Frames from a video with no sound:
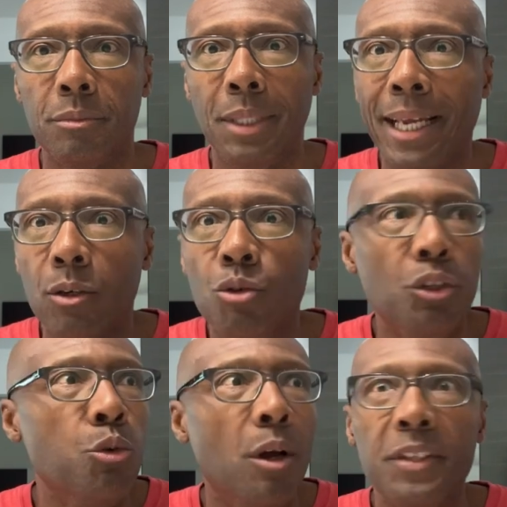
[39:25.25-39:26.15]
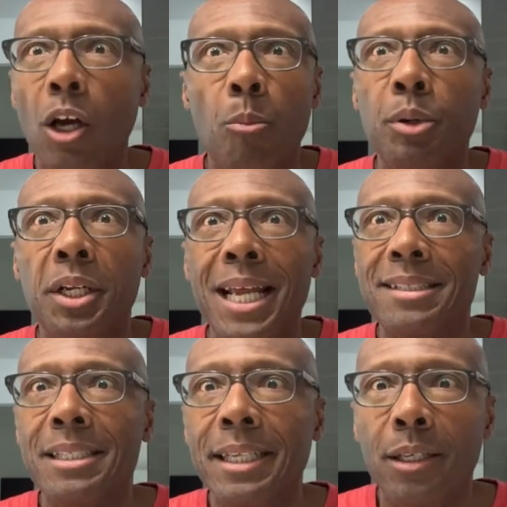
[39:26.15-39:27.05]
Like whoever y'all put in that
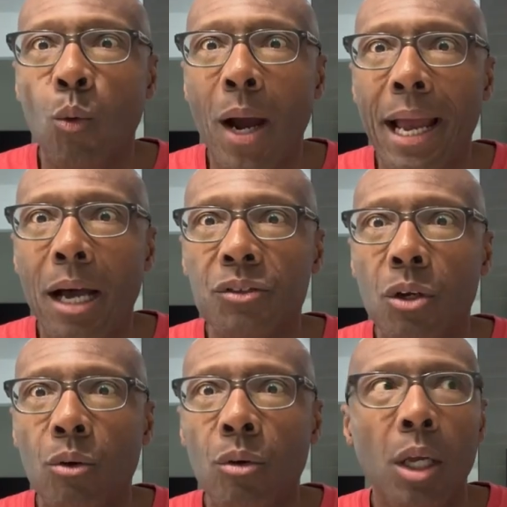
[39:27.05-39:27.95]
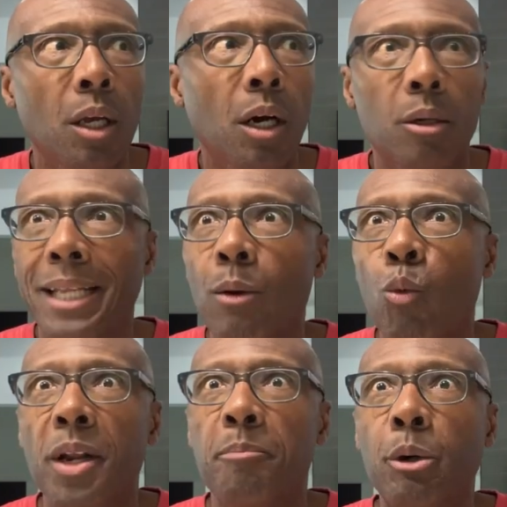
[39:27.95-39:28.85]
seat at the White House, that
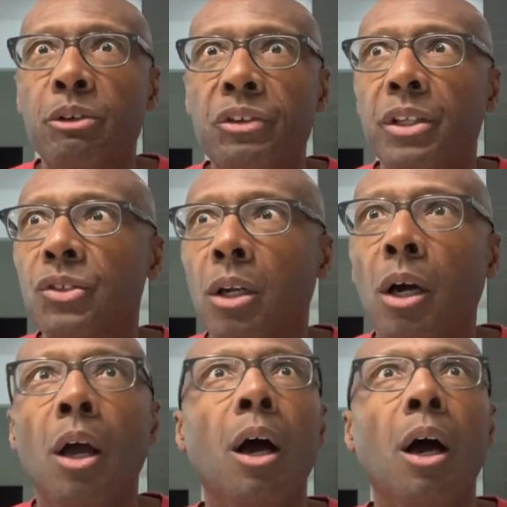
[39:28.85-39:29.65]
one person is going to,